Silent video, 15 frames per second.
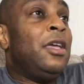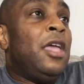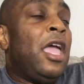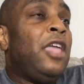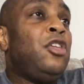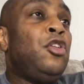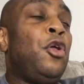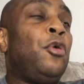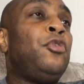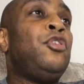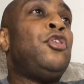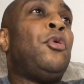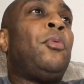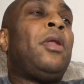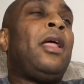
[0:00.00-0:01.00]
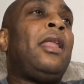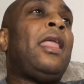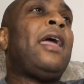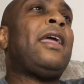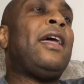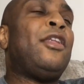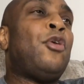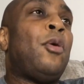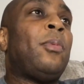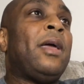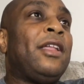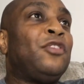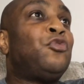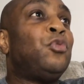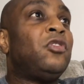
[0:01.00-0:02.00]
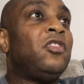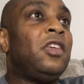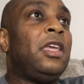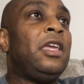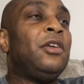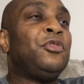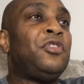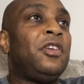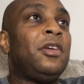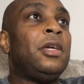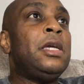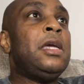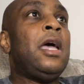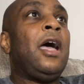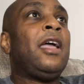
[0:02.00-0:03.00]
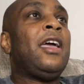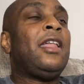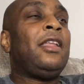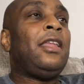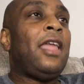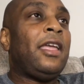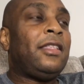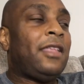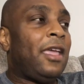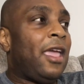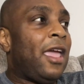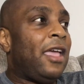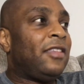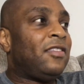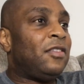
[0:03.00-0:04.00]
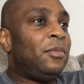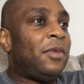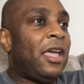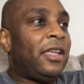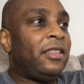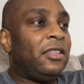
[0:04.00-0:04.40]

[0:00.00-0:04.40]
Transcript: And you know what I like? I know I'm kind of switching gears here. I kind of like they had some like the